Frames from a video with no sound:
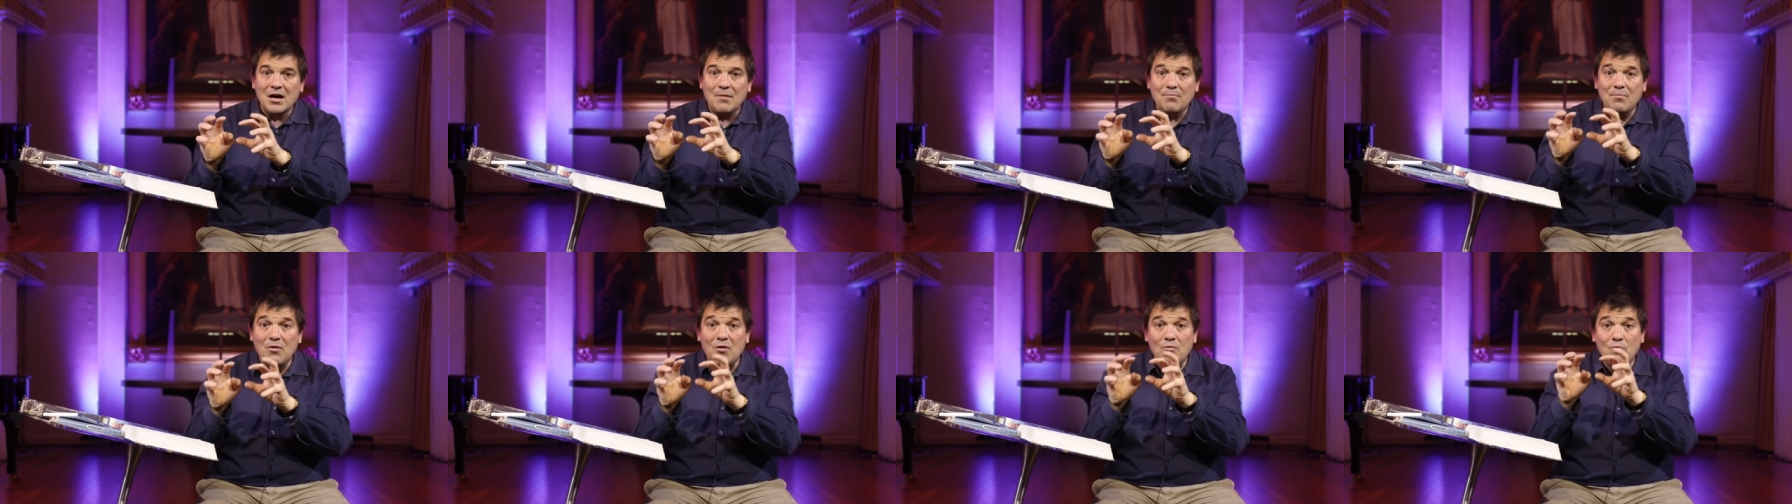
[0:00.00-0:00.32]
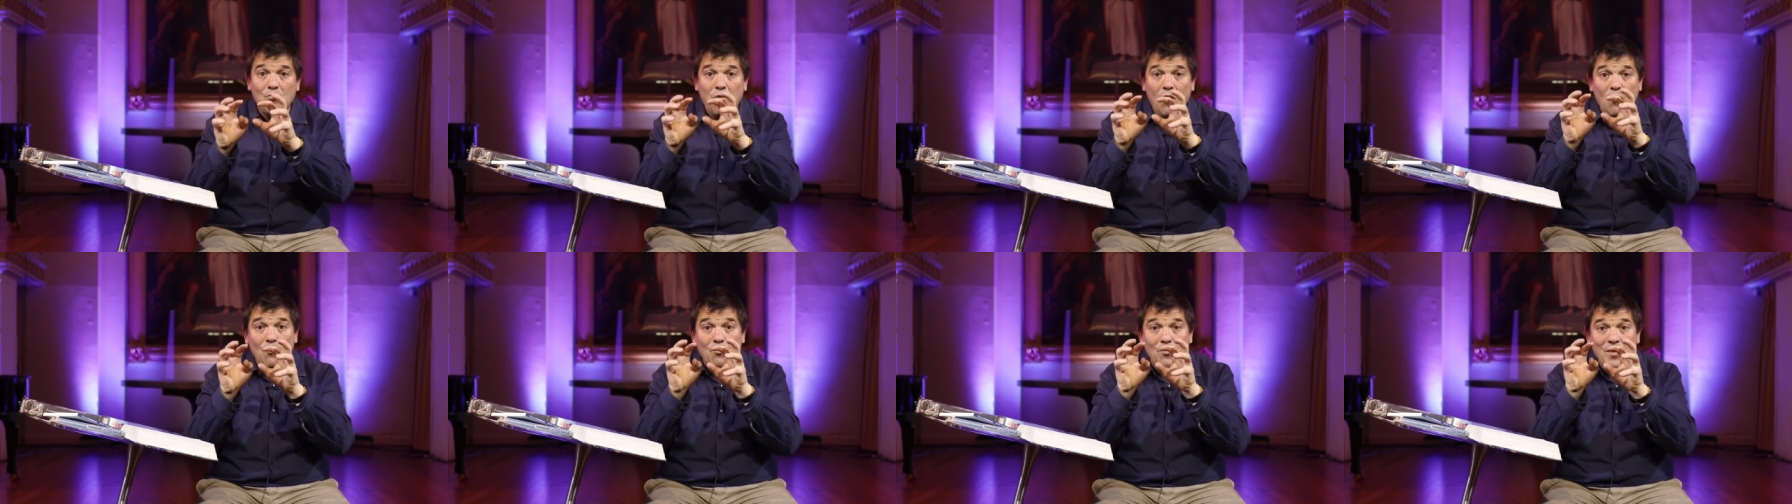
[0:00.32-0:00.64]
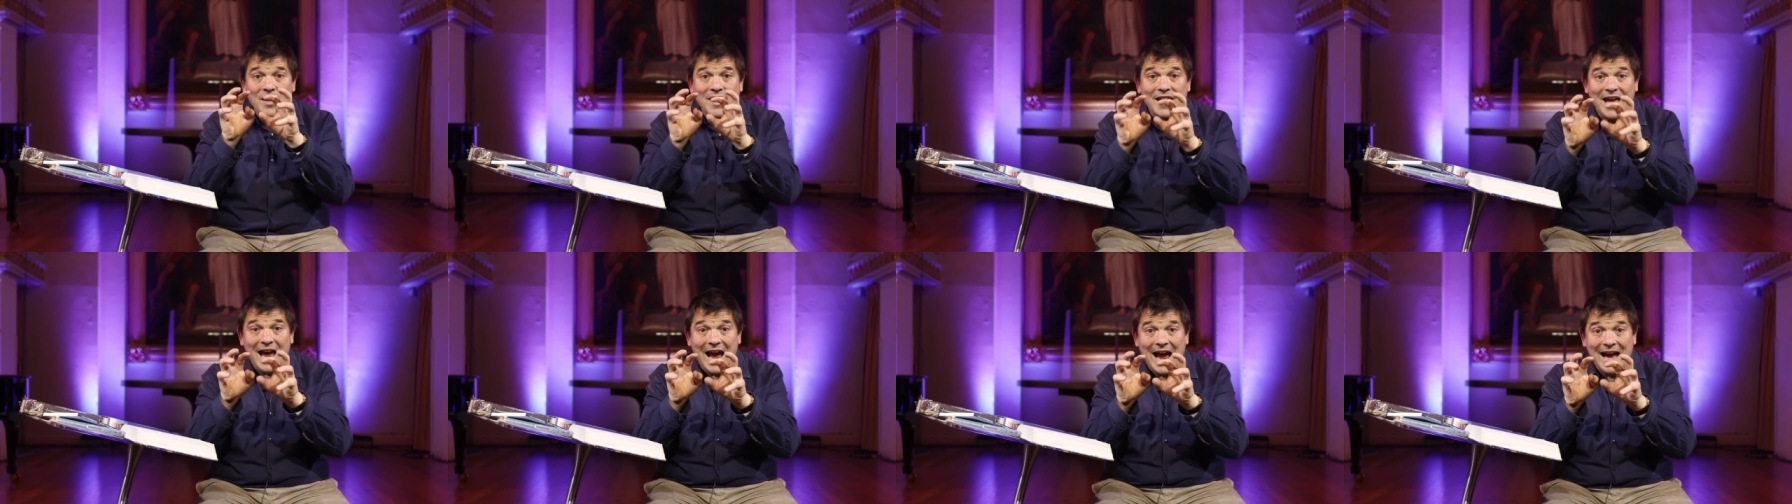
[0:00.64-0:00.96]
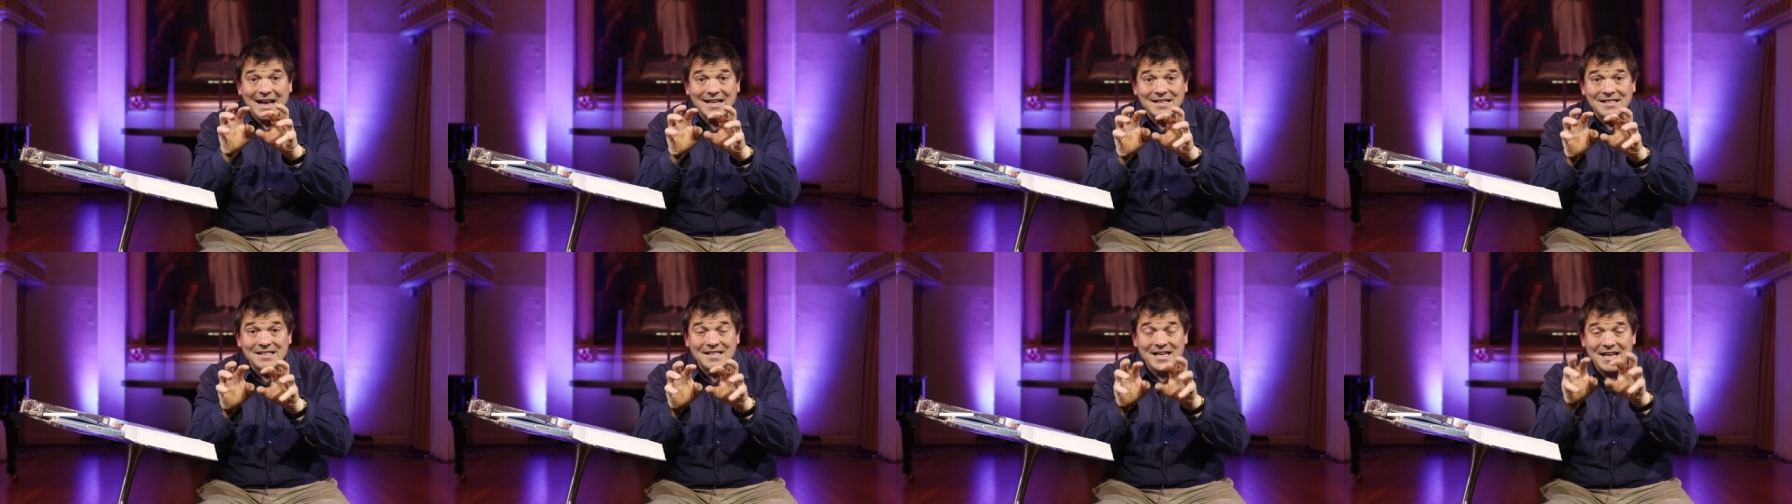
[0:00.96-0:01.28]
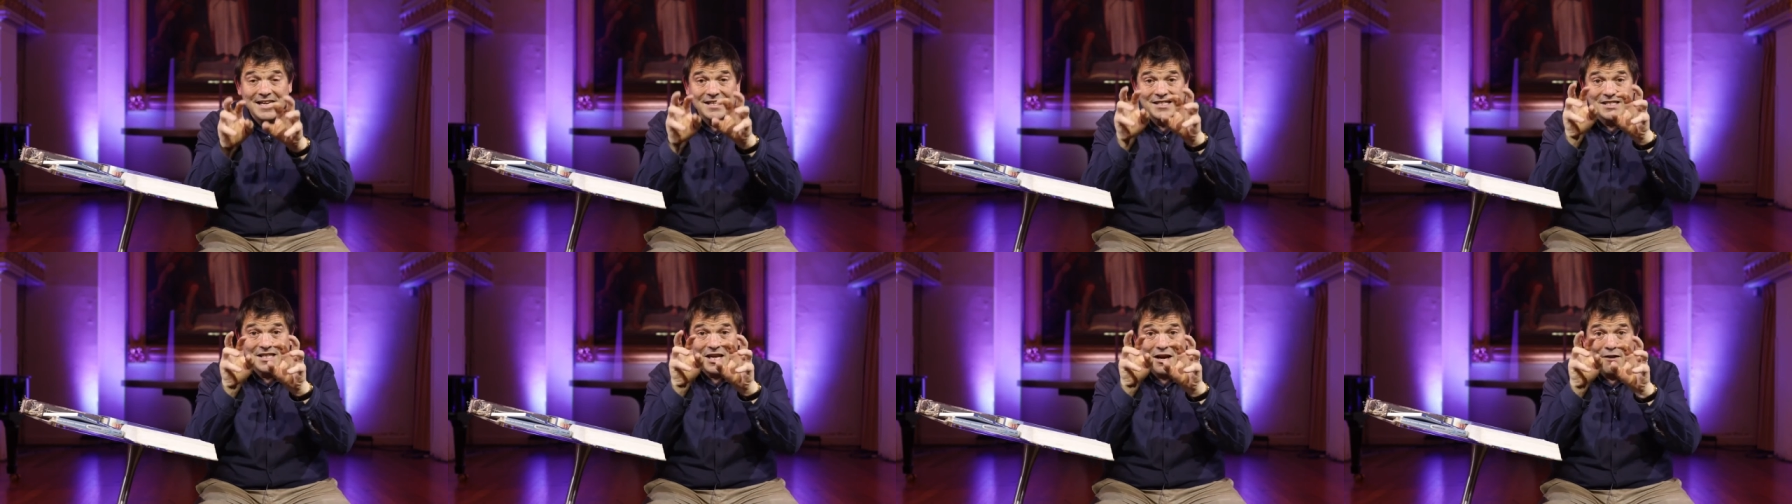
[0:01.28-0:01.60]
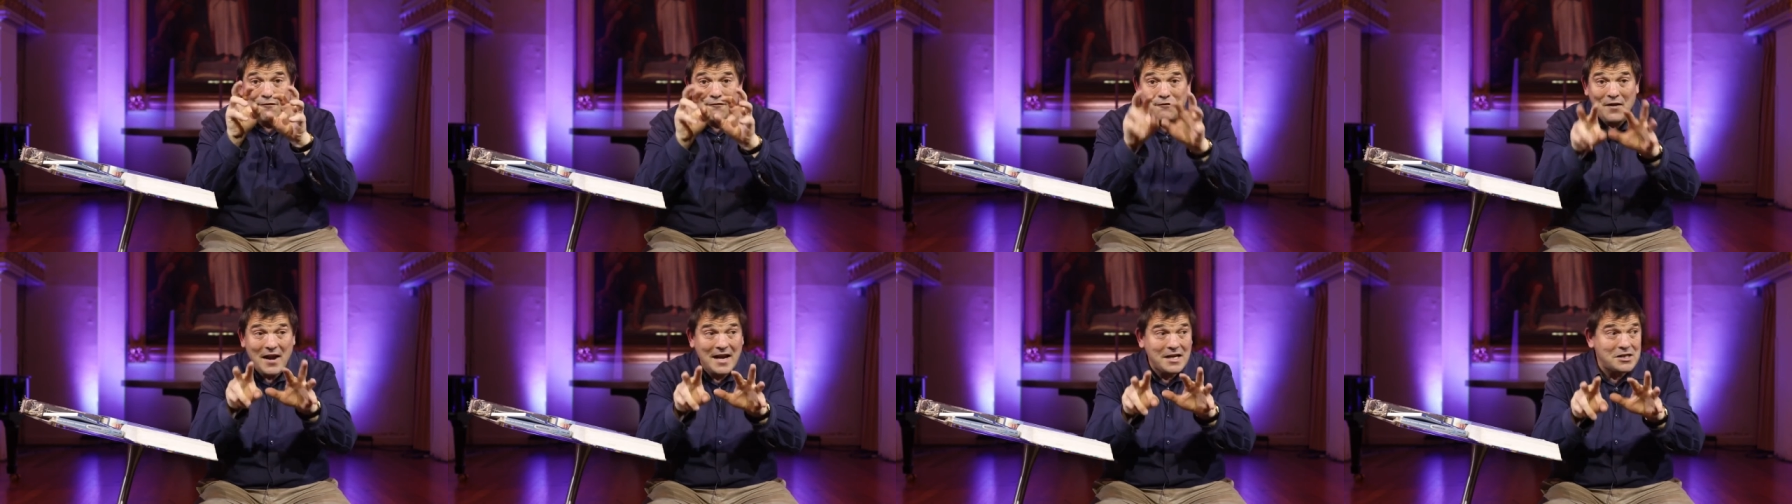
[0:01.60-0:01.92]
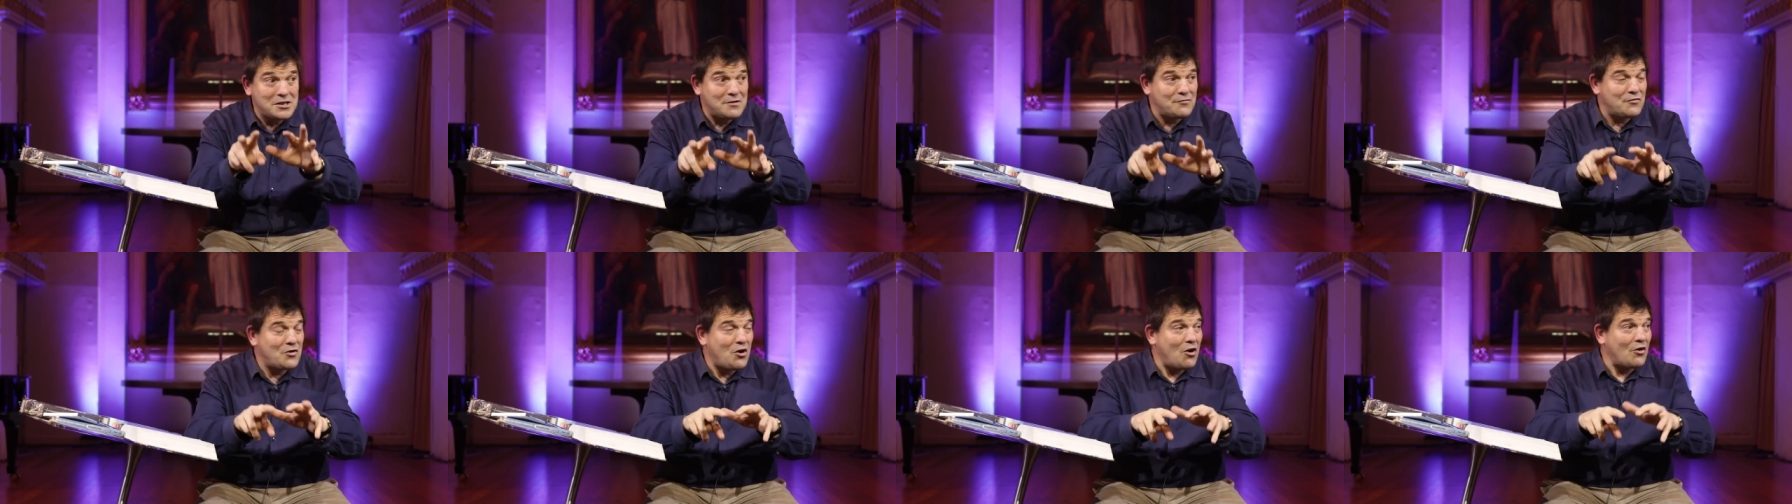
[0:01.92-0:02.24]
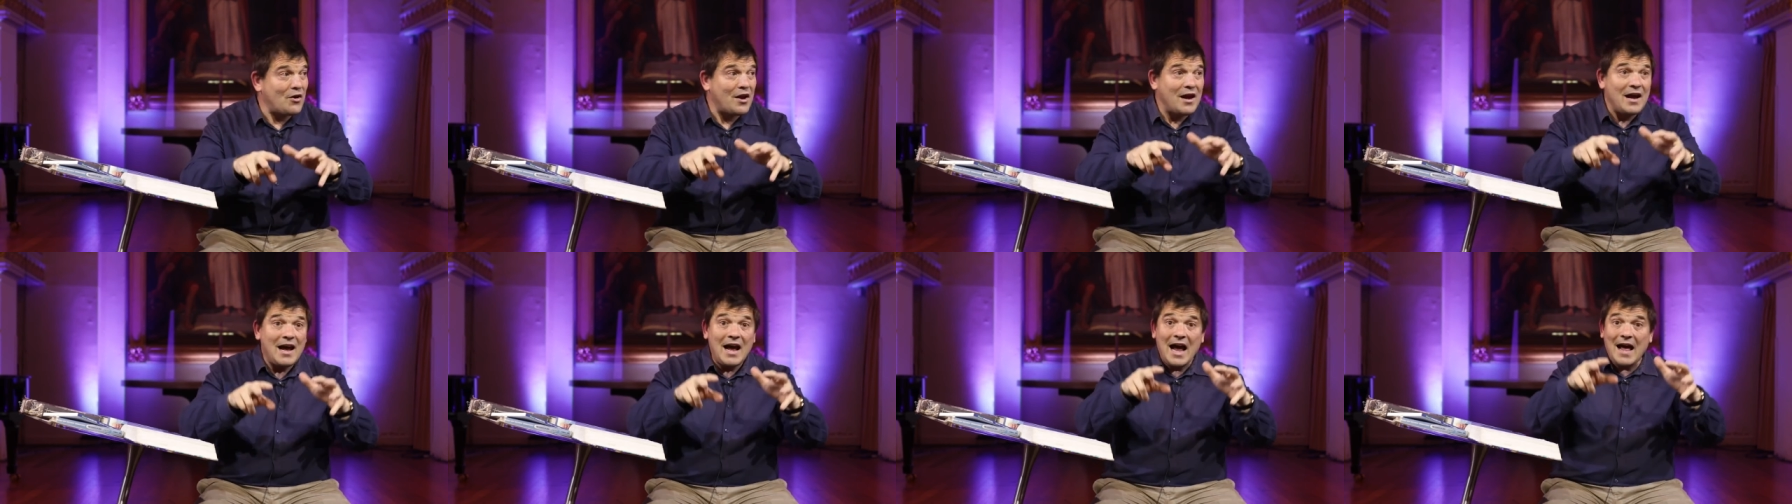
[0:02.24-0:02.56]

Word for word: But what we can see is the effect of God.